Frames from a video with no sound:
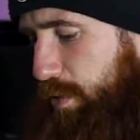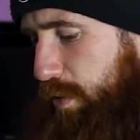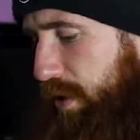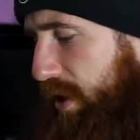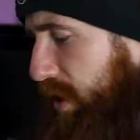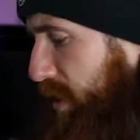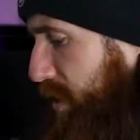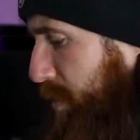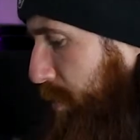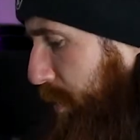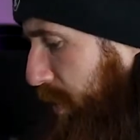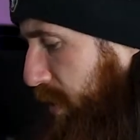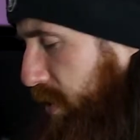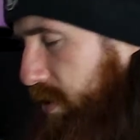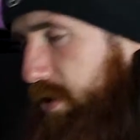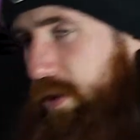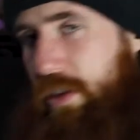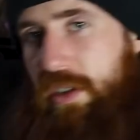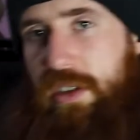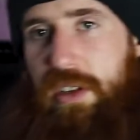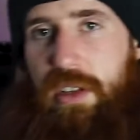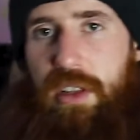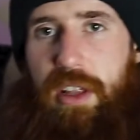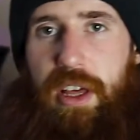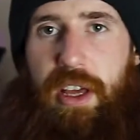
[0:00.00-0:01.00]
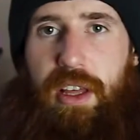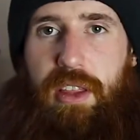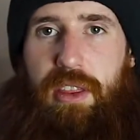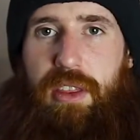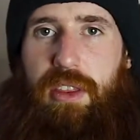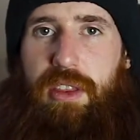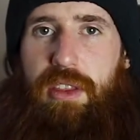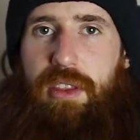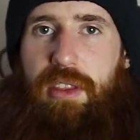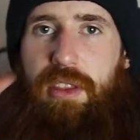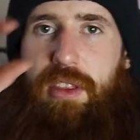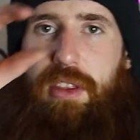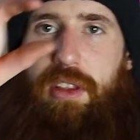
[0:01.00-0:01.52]
with these, because like
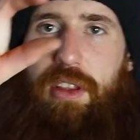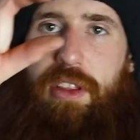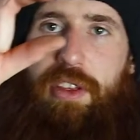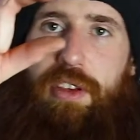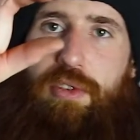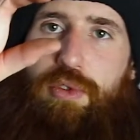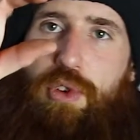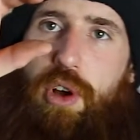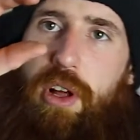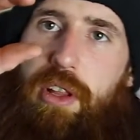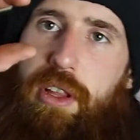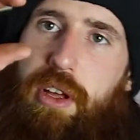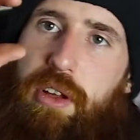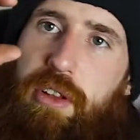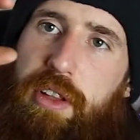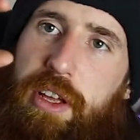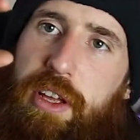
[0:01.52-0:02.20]
you've got a little